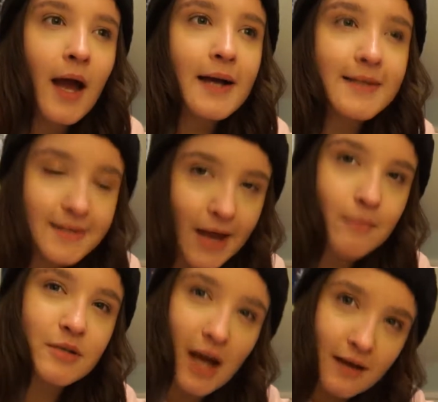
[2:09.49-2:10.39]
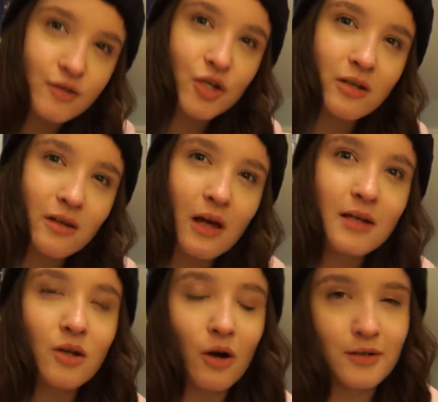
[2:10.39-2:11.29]
I stepped and turned the
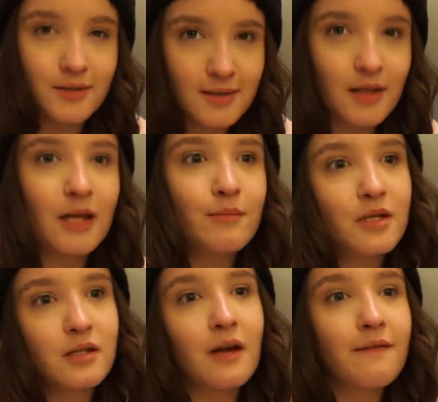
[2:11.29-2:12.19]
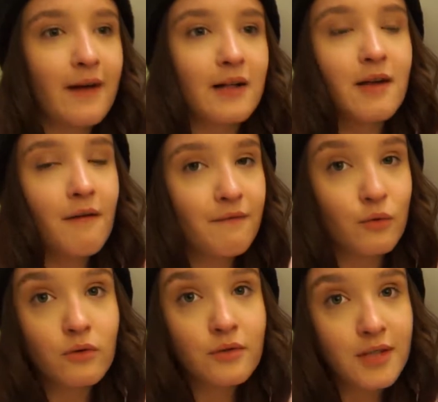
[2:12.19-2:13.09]
light on and slipped and like fell down
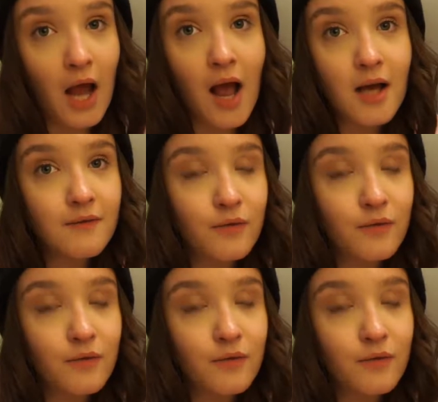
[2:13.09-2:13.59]
four steps.